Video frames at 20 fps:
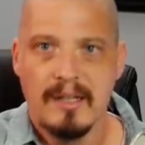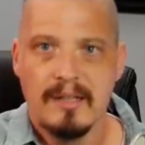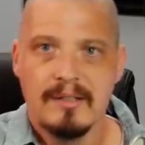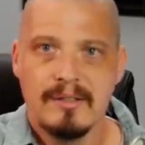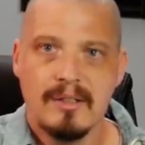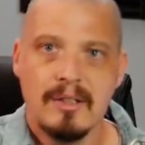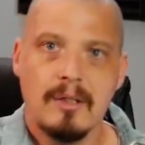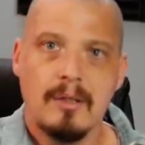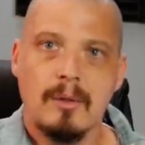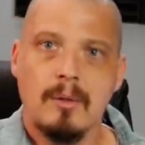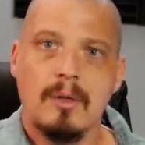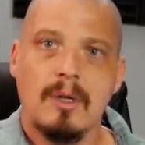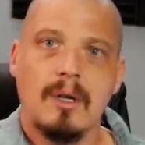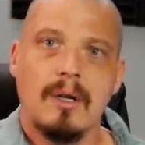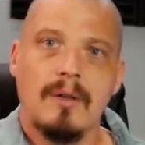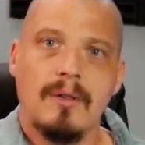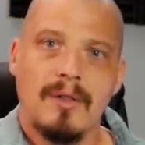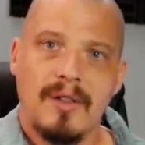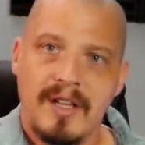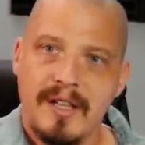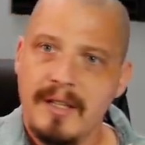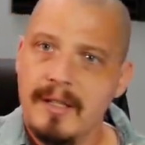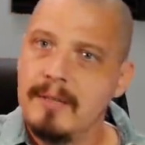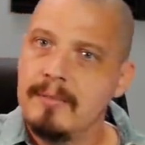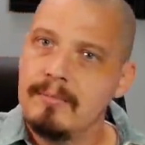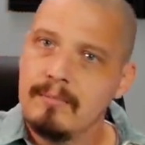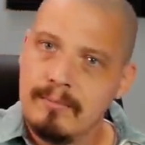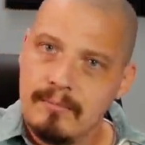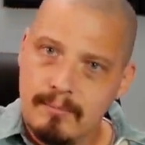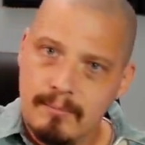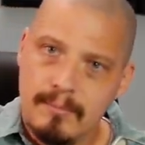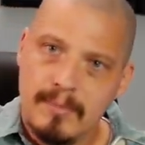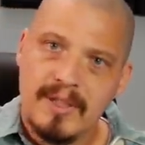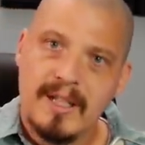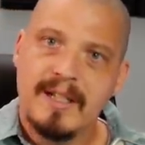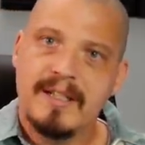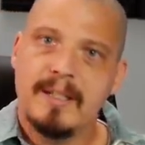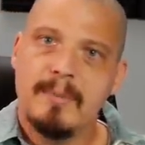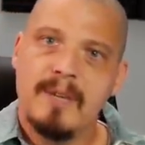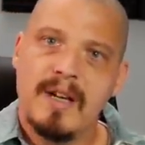So they
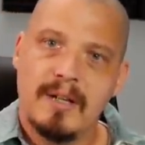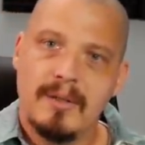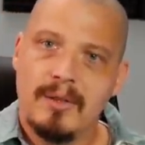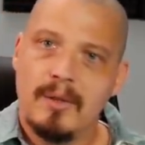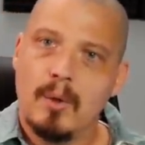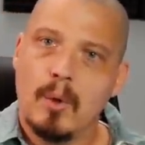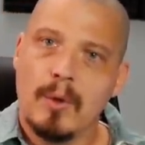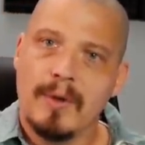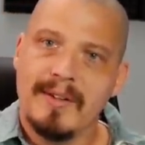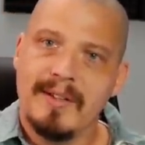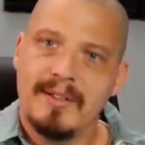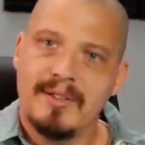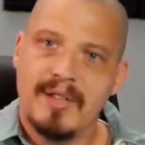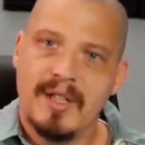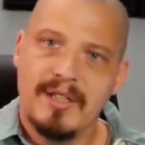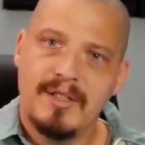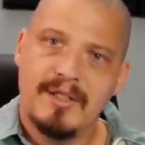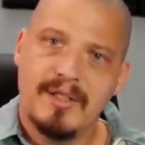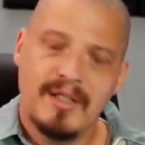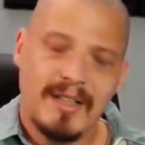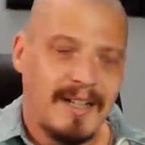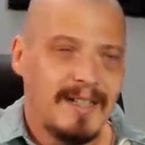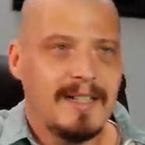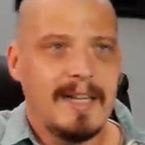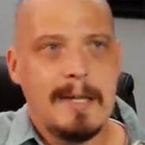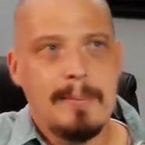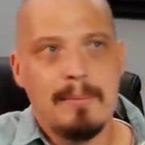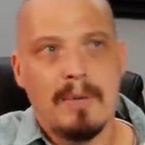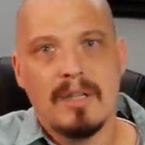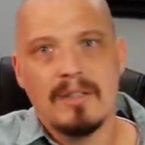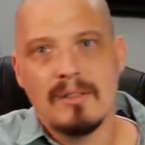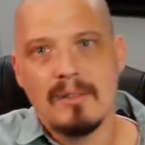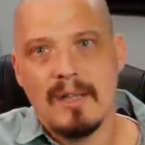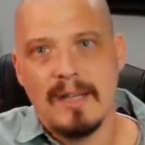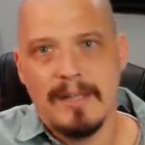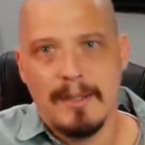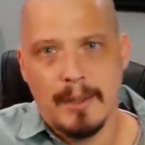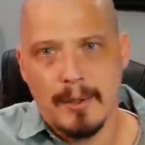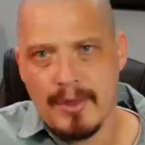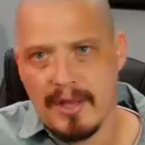kicked him out of the organization. 18 months
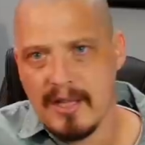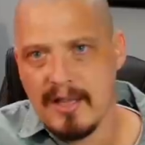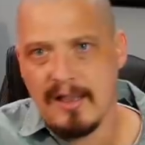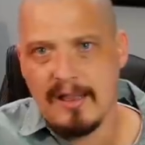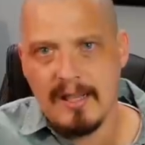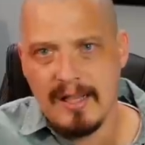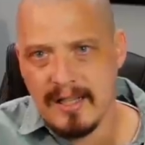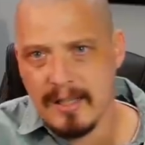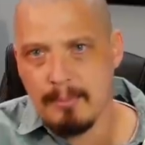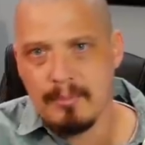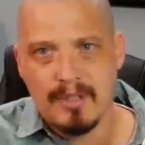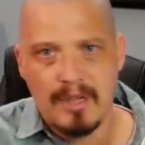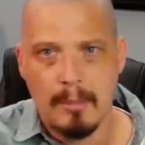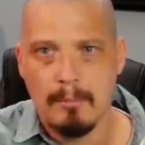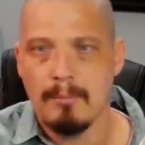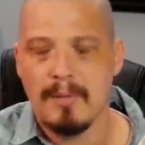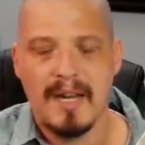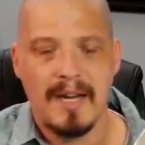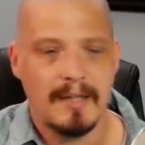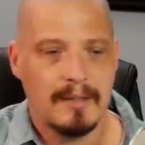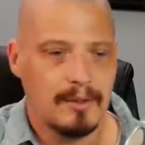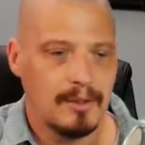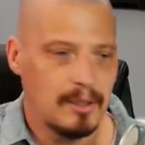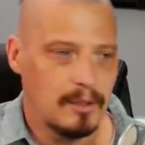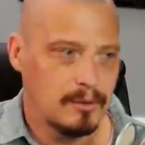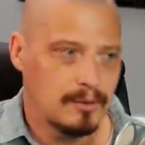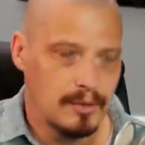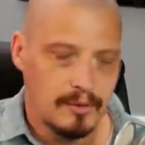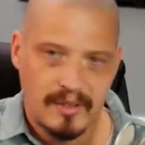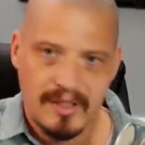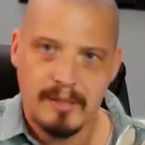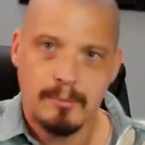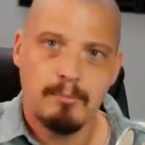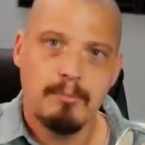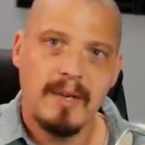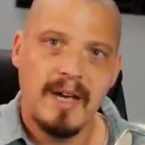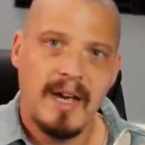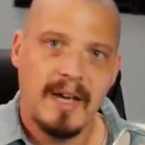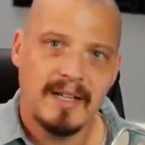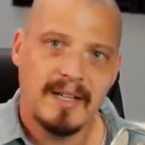later, they let him come back, though. So he's
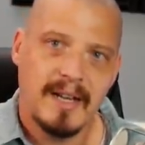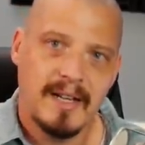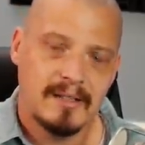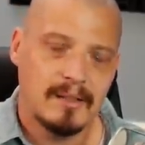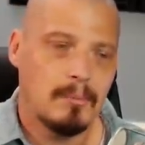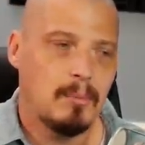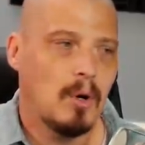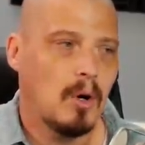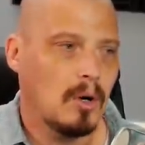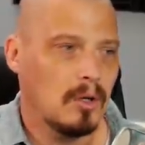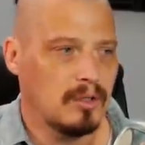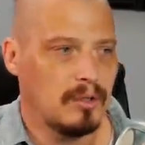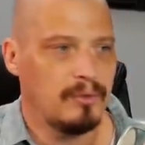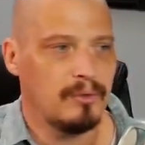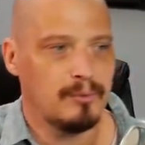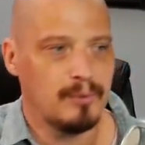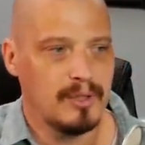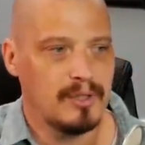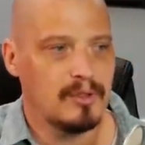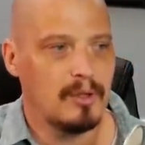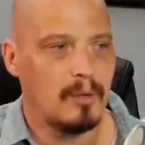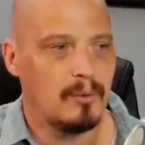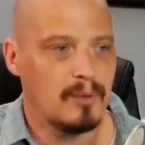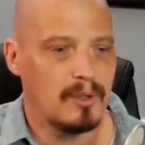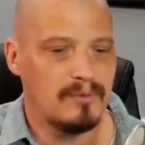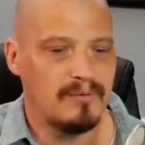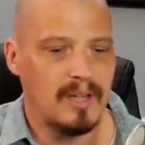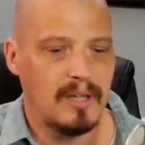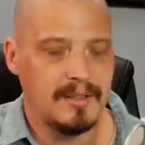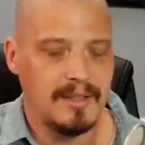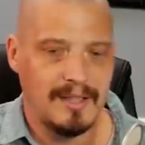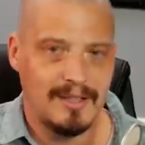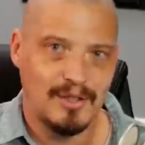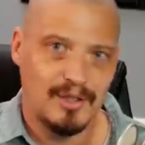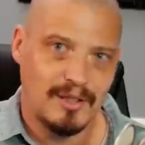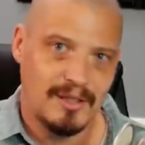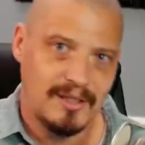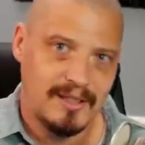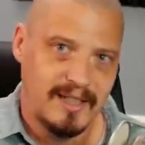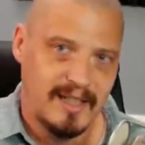back as a part of the Free Software
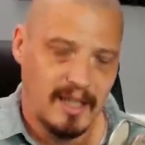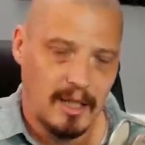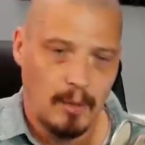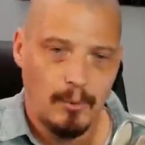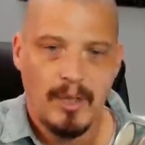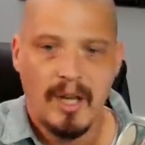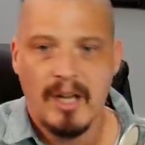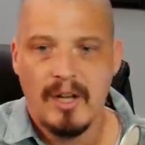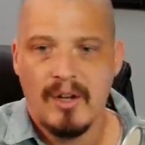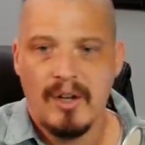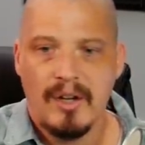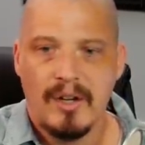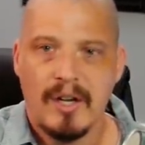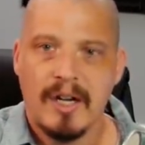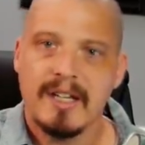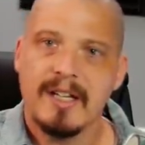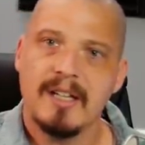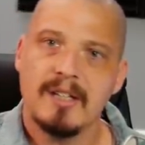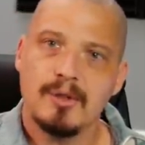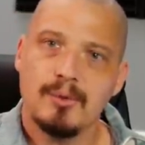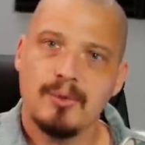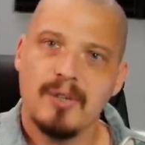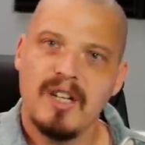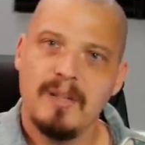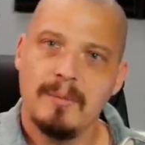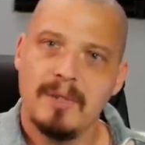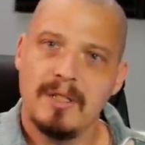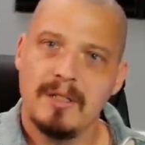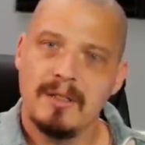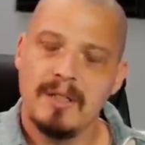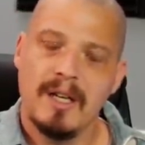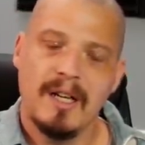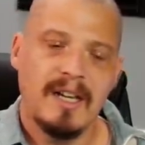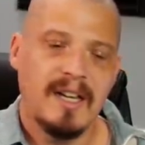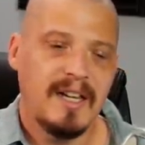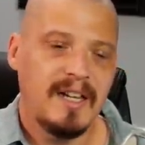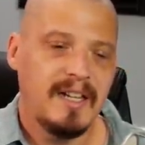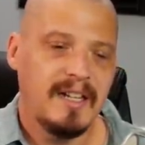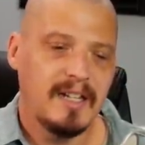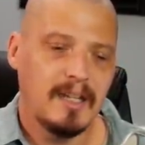Foundation now. Eric S. Raymond,
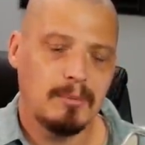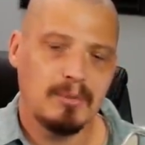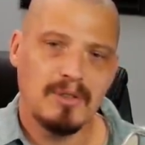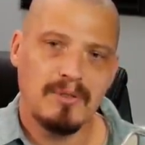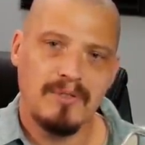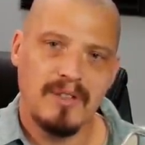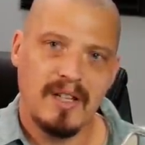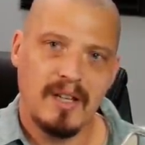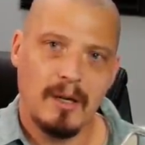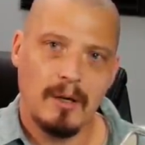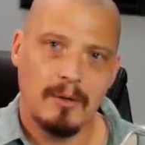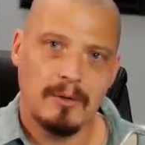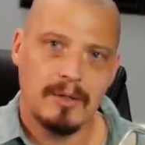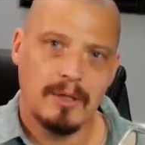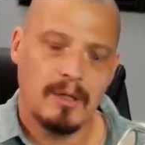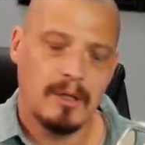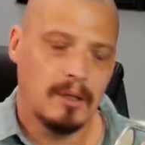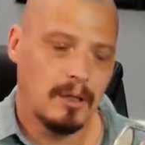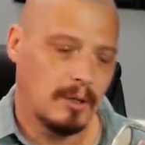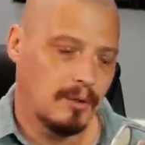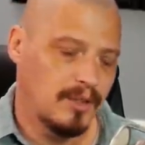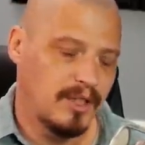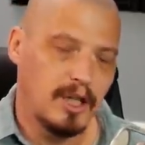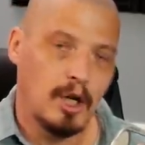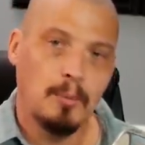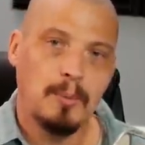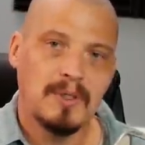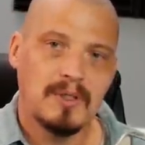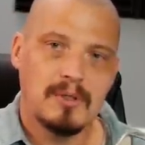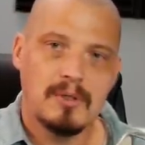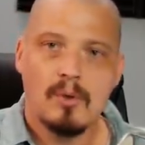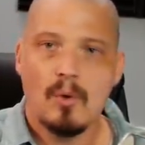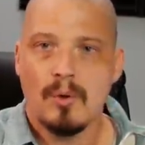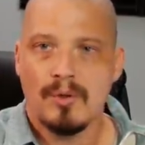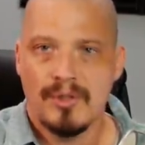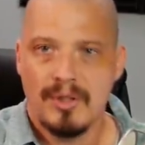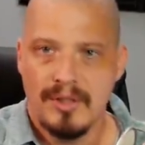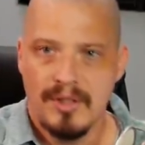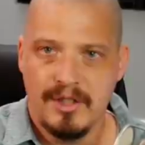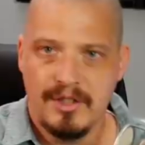he helped found the Open
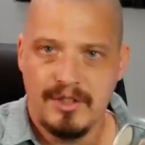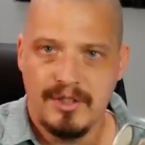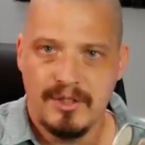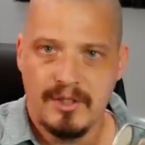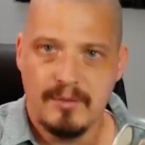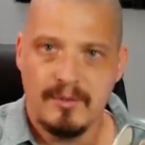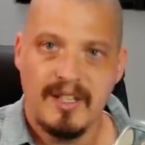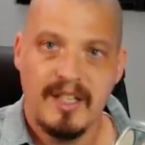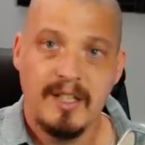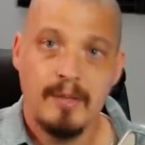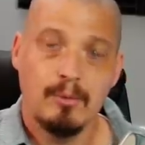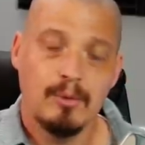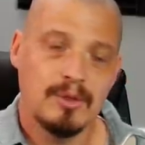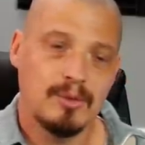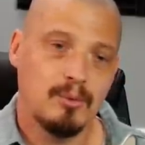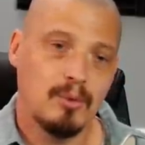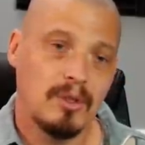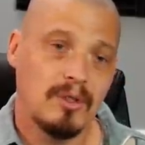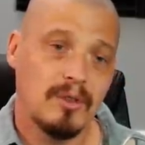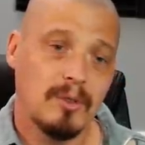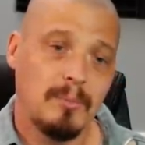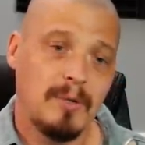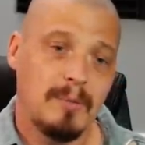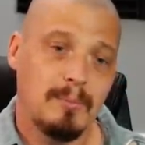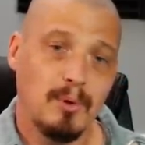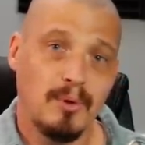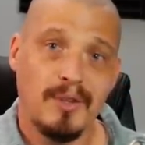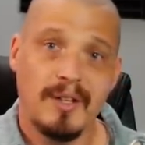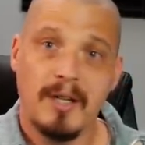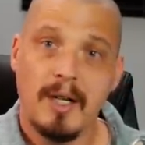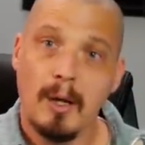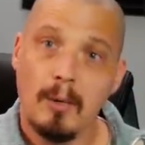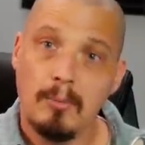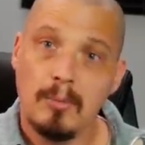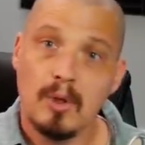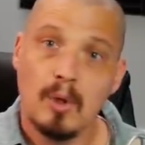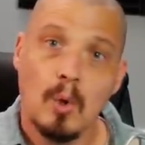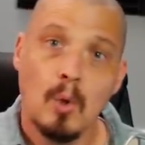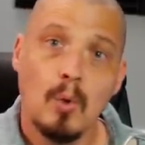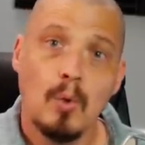Source Initiative. He was one of the people that
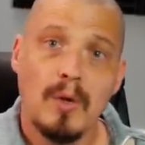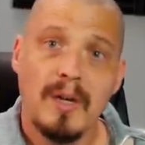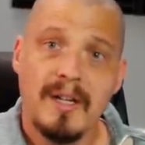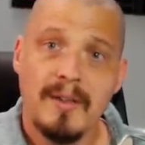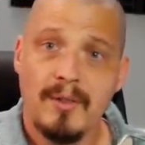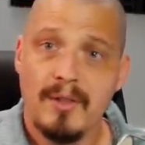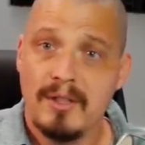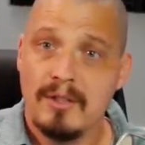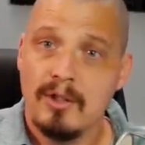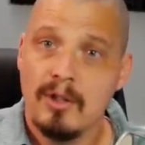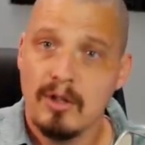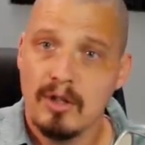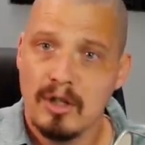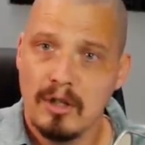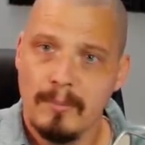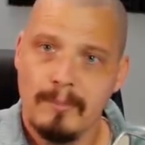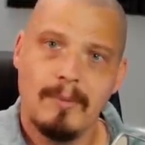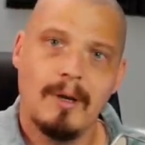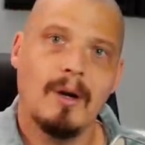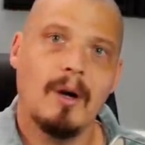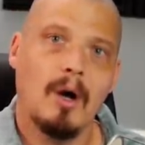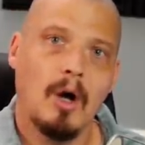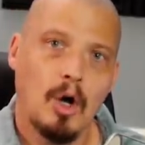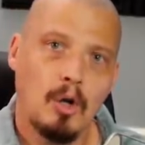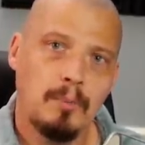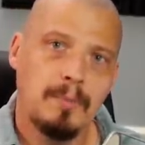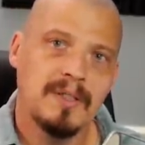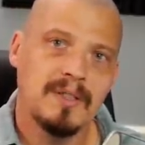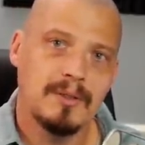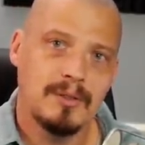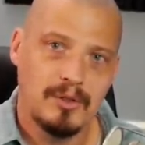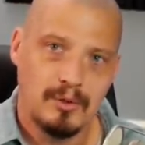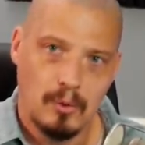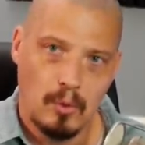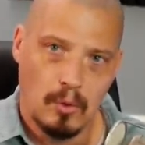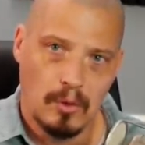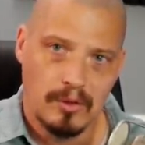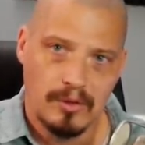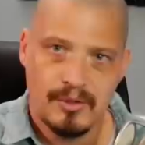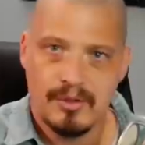helped coin the term open
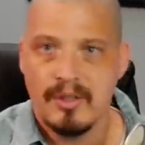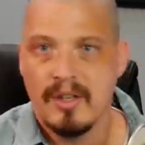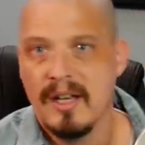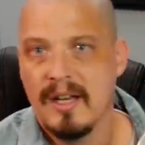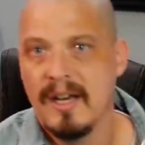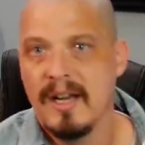source.